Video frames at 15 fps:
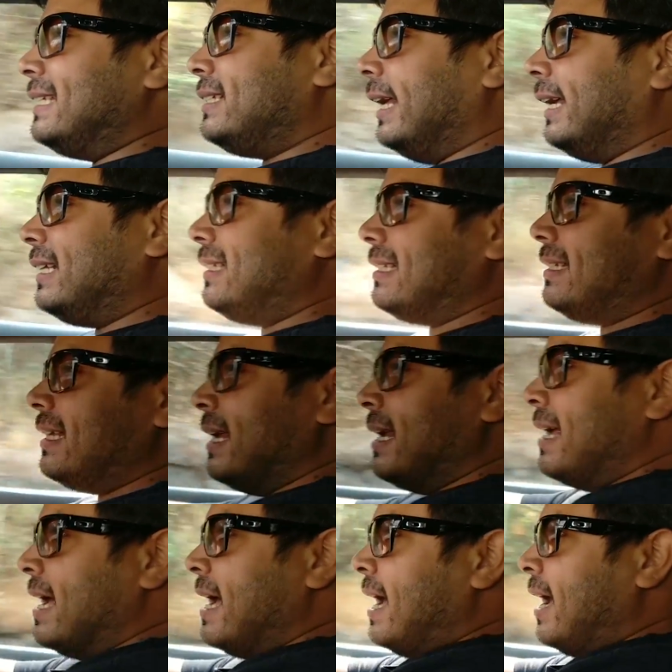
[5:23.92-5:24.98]
projects,
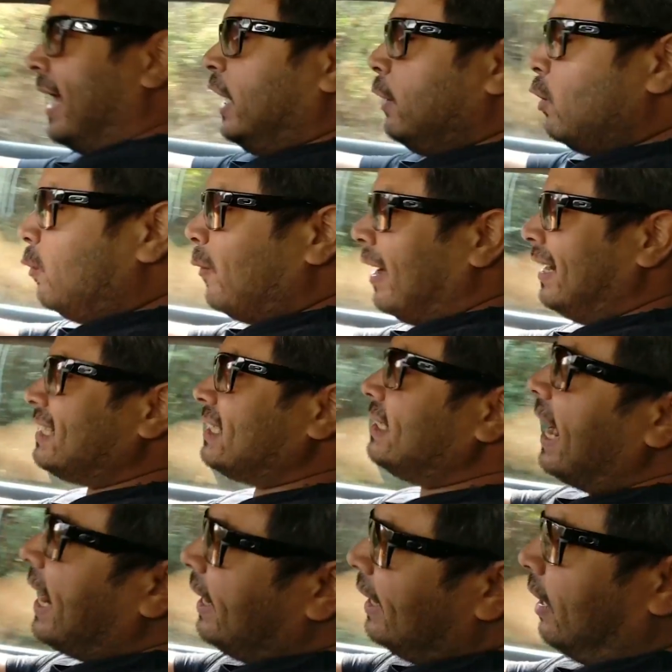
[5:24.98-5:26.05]
and even when it's
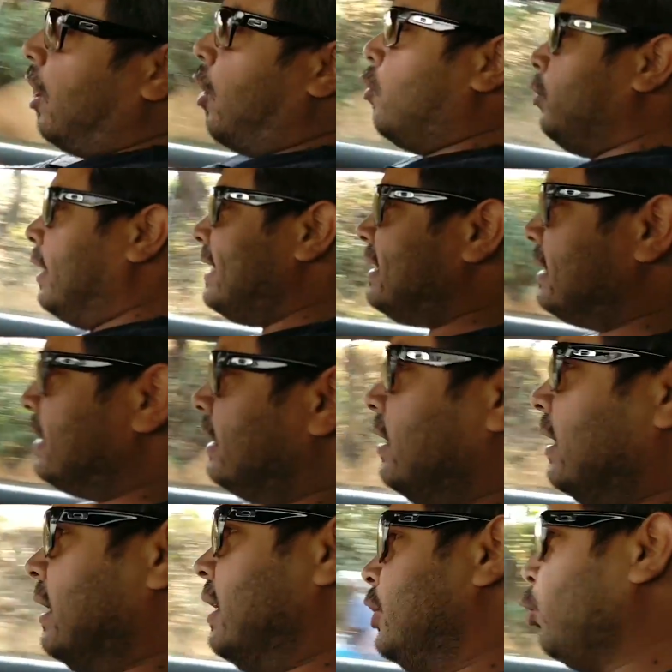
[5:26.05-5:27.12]
sliding around, it's
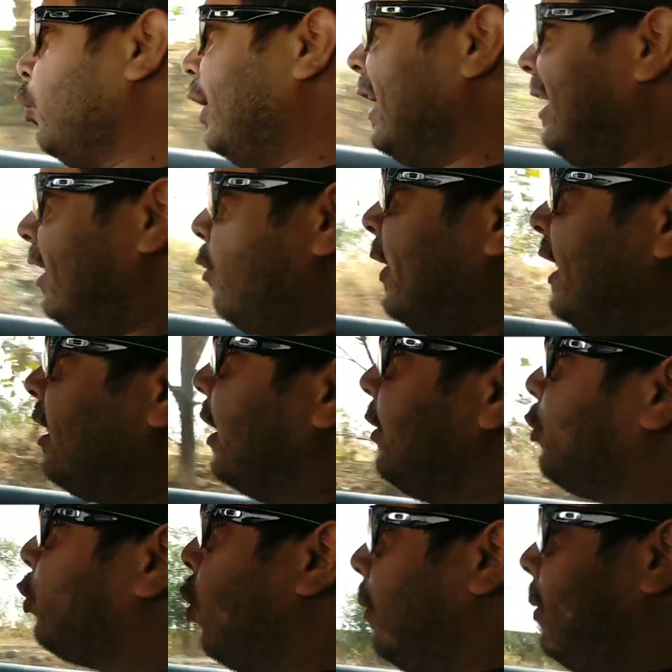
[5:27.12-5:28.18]
doing it in a very
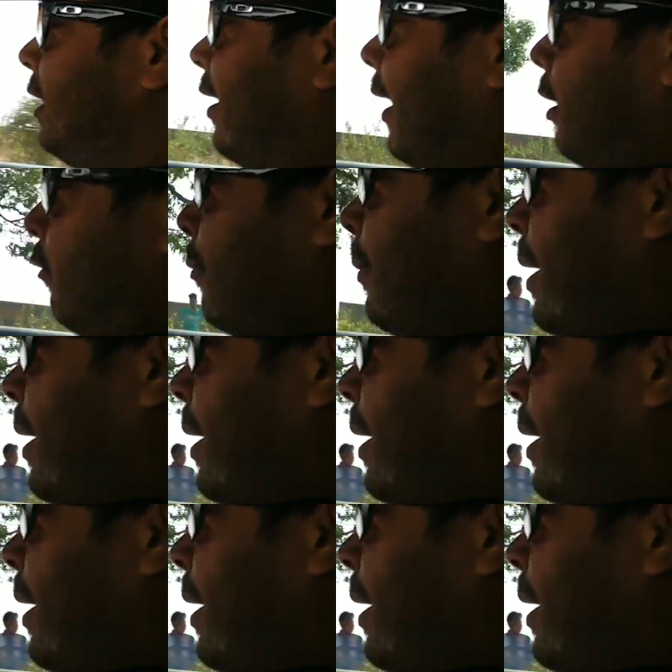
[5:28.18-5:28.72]
controllable kind of a